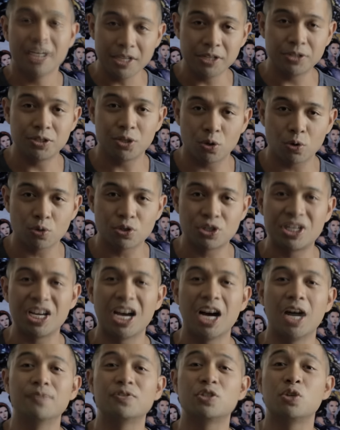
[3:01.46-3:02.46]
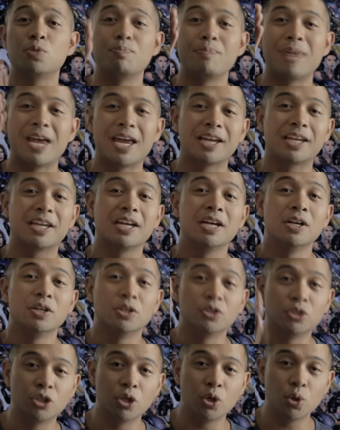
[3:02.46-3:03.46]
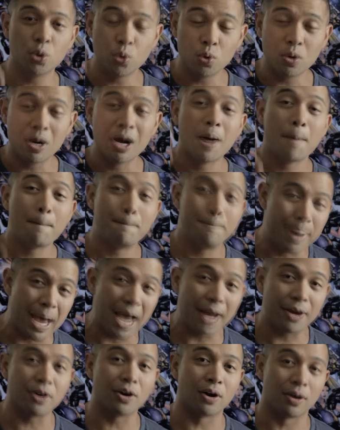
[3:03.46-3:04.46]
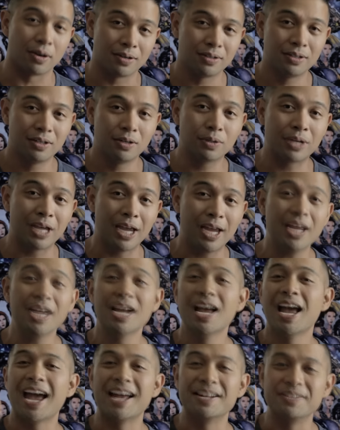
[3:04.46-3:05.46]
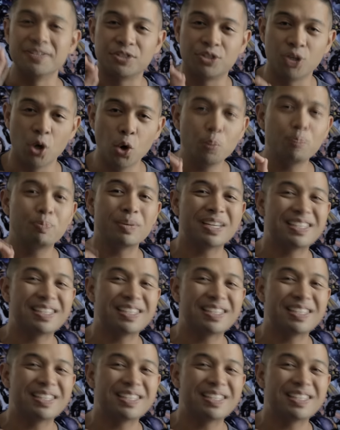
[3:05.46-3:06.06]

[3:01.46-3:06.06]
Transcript: into yourself to make you better, okay? And don't